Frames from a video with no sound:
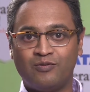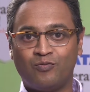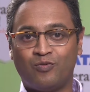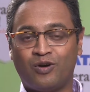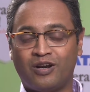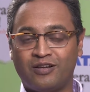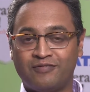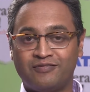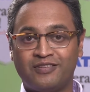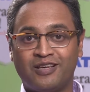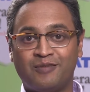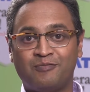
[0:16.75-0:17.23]

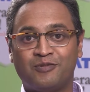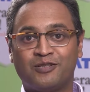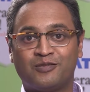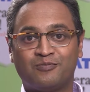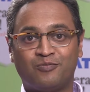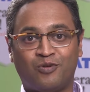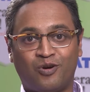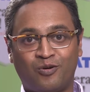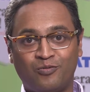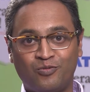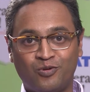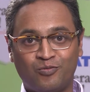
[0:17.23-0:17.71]
One of them is
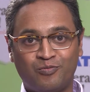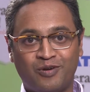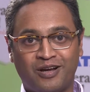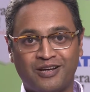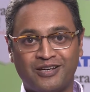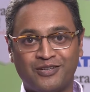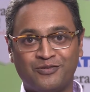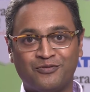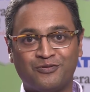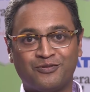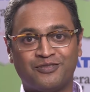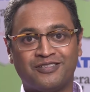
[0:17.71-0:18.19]
Bob
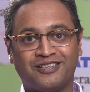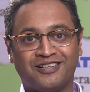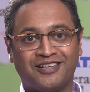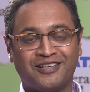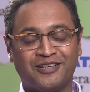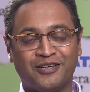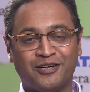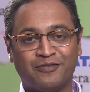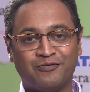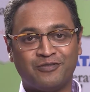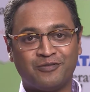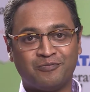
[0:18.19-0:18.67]
Rupani, who's sitting
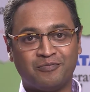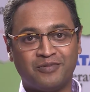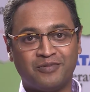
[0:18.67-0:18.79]
here with